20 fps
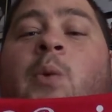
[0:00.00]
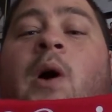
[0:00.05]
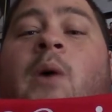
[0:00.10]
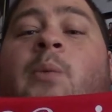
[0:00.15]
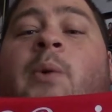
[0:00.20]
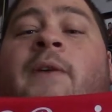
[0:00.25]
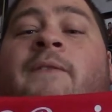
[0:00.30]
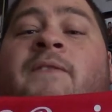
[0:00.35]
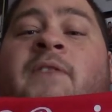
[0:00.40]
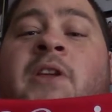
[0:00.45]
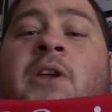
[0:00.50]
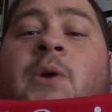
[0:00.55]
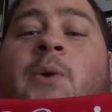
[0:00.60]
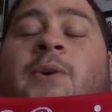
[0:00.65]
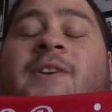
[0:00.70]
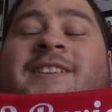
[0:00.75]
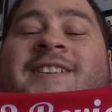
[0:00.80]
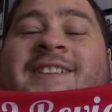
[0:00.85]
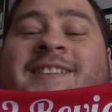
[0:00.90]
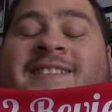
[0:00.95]
12
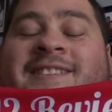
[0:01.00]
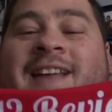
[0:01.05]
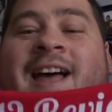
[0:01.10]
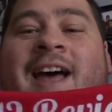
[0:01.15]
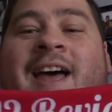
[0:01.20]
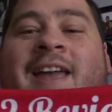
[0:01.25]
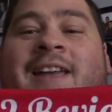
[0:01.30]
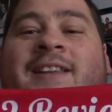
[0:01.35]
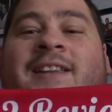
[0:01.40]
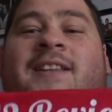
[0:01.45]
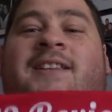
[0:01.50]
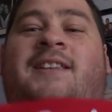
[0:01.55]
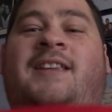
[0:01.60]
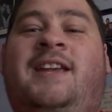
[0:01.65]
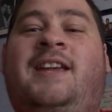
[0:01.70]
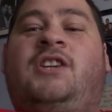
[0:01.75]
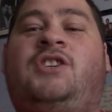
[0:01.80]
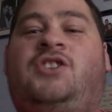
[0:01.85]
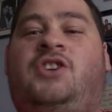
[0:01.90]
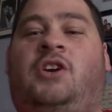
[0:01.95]
review design
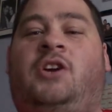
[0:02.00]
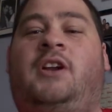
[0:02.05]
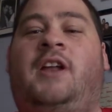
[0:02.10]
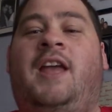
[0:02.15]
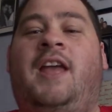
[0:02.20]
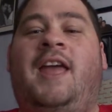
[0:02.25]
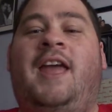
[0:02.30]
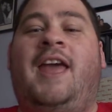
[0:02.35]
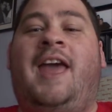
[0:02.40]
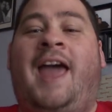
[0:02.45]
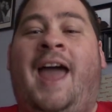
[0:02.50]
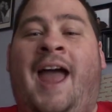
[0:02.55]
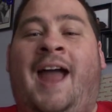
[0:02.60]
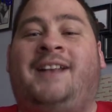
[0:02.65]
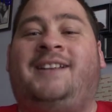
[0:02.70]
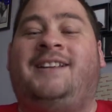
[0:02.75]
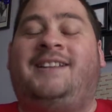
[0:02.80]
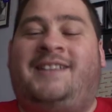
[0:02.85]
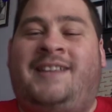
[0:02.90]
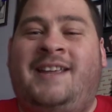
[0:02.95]
t-shirt
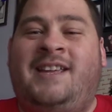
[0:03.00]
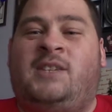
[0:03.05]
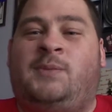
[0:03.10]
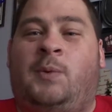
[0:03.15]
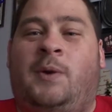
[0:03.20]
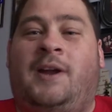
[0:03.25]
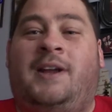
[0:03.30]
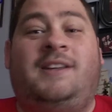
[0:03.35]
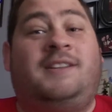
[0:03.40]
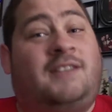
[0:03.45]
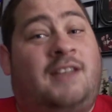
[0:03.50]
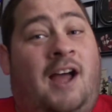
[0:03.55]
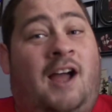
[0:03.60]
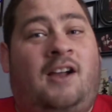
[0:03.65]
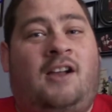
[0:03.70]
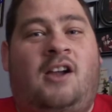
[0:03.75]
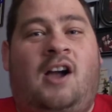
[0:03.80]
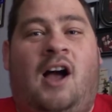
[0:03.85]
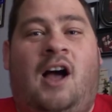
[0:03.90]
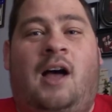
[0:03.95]
at
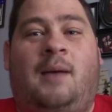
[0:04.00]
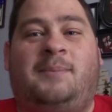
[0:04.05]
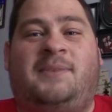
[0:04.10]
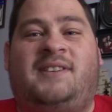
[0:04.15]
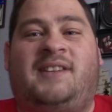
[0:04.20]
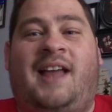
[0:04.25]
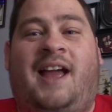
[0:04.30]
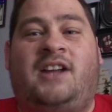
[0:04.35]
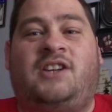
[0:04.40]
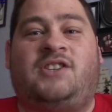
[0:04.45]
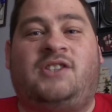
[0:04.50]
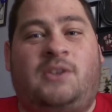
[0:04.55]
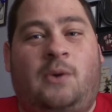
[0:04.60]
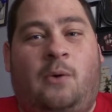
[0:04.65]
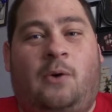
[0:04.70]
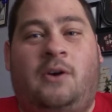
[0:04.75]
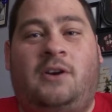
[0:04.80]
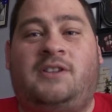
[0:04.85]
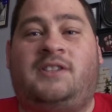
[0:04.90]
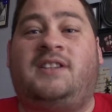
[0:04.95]

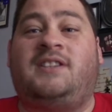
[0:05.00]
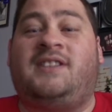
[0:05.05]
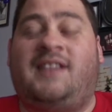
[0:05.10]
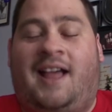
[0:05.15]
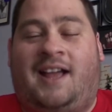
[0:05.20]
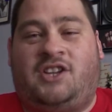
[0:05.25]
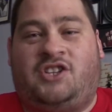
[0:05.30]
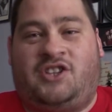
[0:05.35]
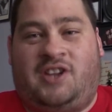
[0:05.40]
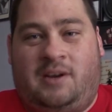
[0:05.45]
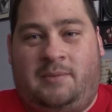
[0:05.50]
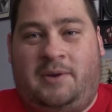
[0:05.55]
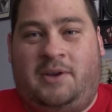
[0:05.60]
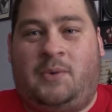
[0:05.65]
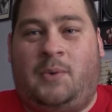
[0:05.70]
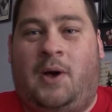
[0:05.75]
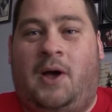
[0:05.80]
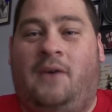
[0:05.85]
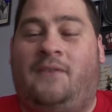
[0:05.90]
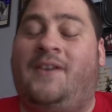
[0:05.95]
teesprings.com/stores/Chalet
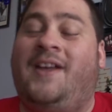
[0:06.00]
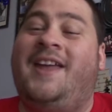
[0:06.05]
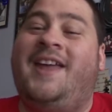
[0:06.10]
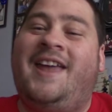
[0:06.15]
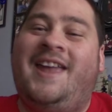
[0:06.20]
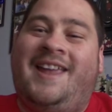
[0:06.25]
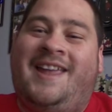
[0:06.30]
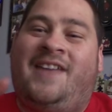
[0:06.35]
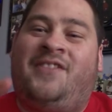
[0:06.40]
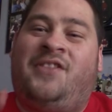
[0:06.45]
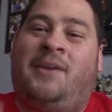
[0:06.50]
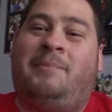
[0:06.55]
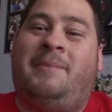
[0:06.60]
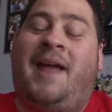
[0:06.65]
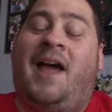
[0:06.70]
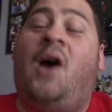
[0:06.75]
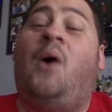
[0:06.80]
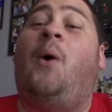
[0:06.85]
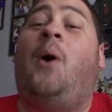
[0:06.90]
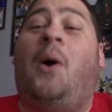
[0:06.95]
12. Get them
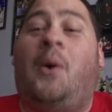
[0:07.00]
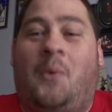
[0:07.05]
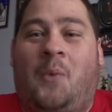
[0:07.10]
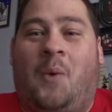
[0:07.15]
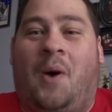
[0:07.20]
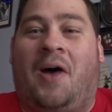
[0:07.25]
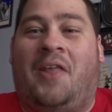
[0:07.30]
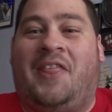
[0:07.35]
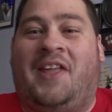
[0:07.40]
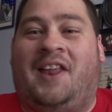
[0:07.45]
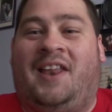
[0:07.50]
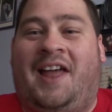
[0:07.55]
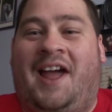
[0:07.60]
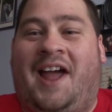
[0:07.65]
now while they